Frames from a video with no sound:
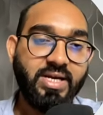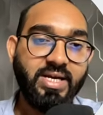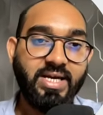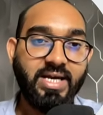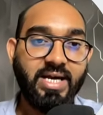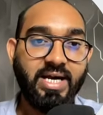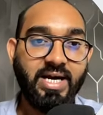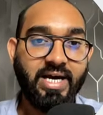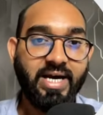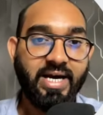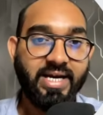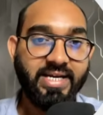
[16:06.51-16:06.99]

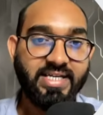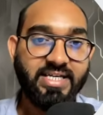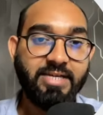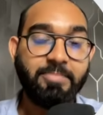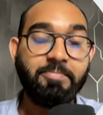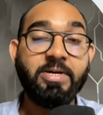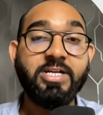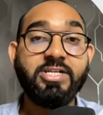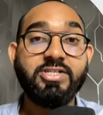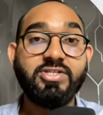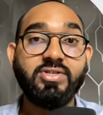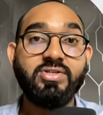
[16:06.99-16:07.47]
It
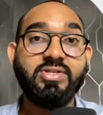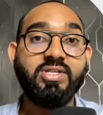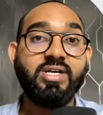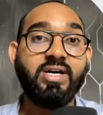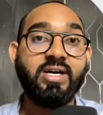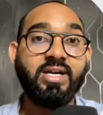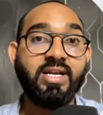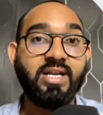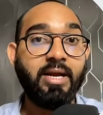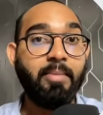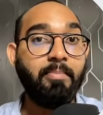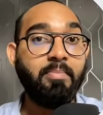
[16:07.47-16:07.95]
depends on the
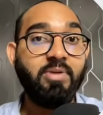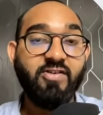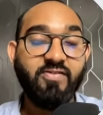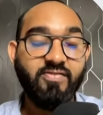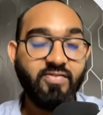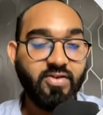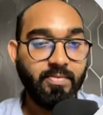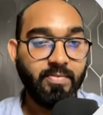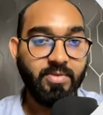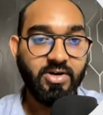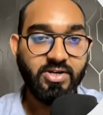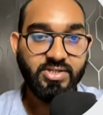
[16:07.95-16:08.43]
number of
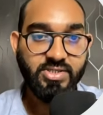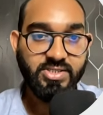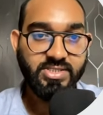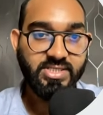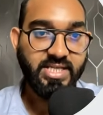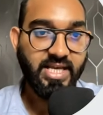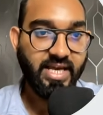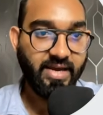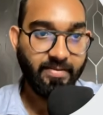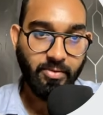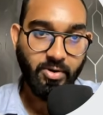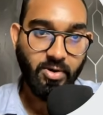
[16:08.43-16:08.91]
conversions
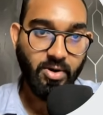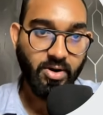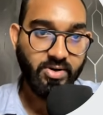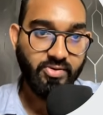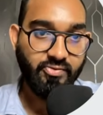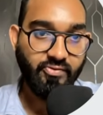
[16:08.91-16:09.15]
I have got.